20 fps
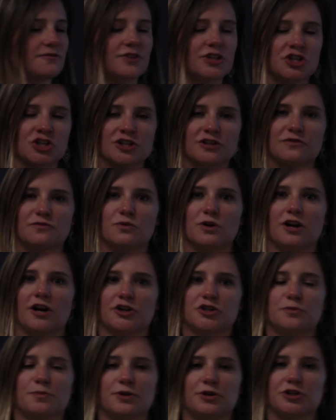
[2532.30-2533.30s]
vision of what
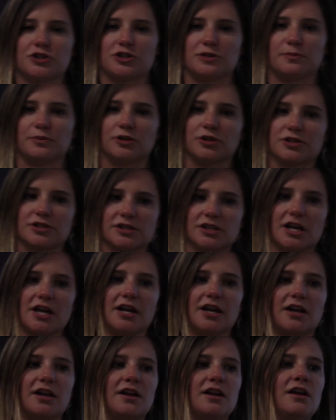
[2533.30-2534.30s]
entrepreneurship looks
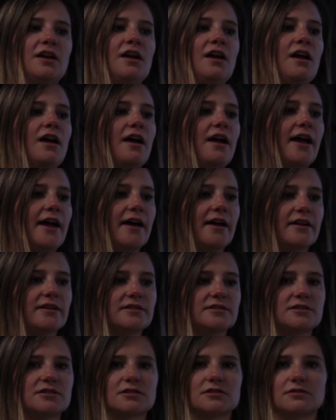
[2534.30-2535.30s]
like
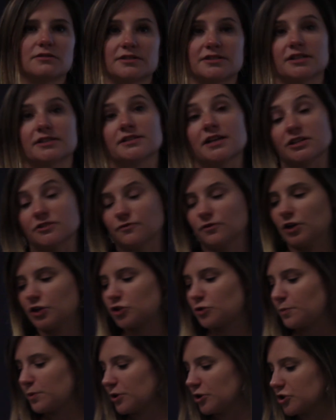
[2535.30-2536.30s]
and successful
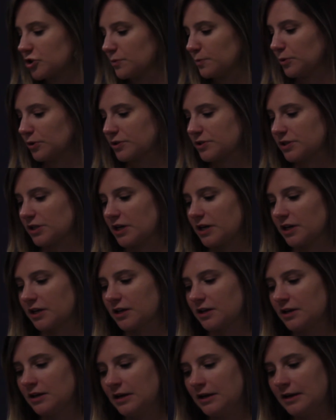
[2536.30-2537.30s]
entrepreneurship looks
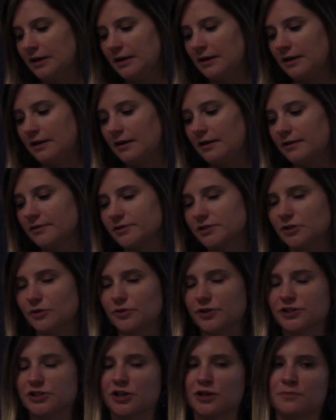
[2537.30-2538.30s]
like. So
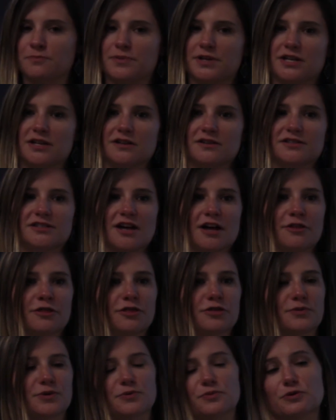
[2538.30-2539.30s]
this can be
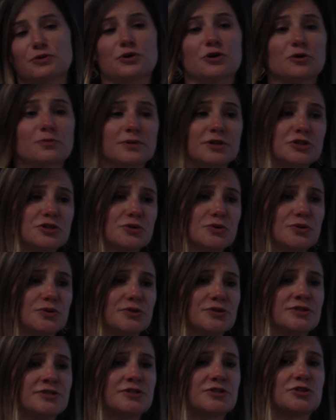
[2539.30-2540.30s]
done through recruitment
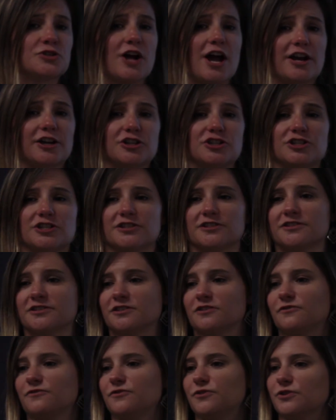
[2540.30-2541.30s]
tools and
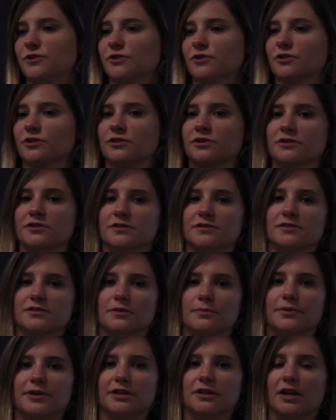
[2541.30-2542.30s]
strategies if you're
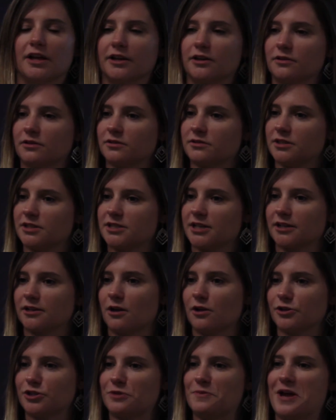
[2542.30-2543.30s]
somebody like the
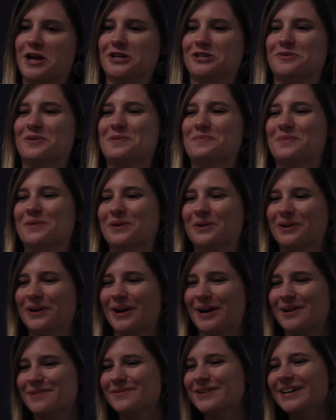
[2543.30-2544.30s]
technology management
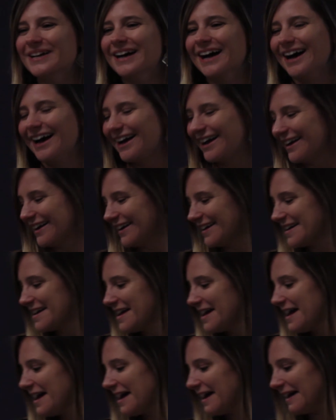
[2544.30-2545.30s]
program.
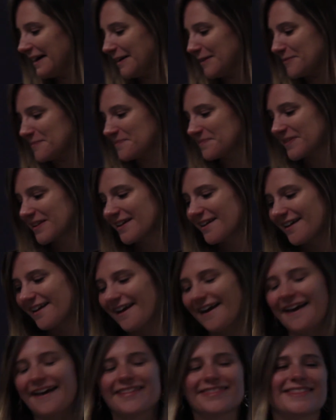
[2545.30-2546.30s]
And
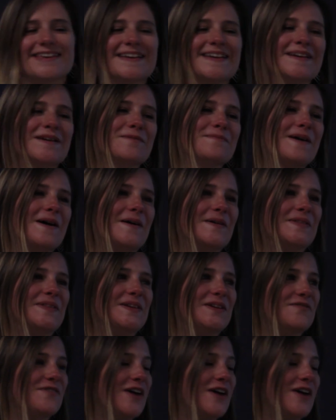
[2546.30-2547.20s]
thinking about the